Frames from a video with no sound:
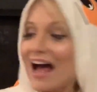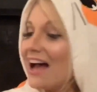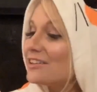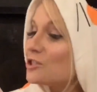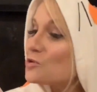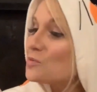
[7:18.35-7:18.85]

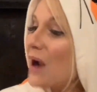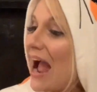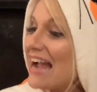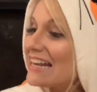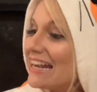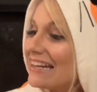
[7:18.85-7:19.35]
A
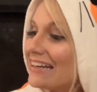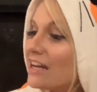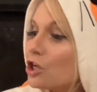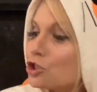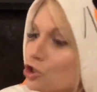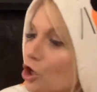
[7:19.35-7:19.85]
dragon,
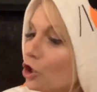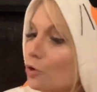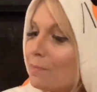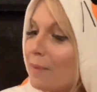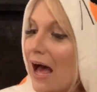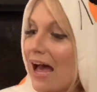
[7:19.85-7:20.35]
two
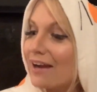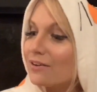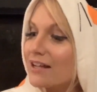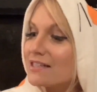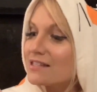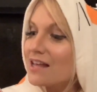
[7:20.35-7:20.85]

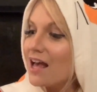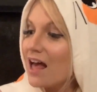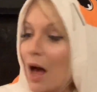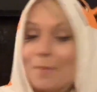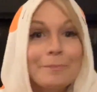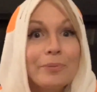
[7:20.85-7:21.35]
pirates,
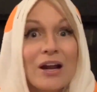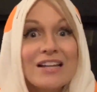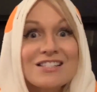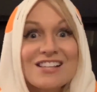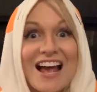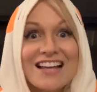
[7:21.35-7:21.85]
a
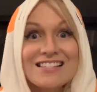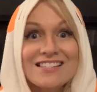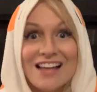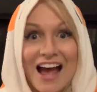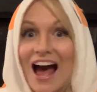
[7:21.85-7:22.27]
princess,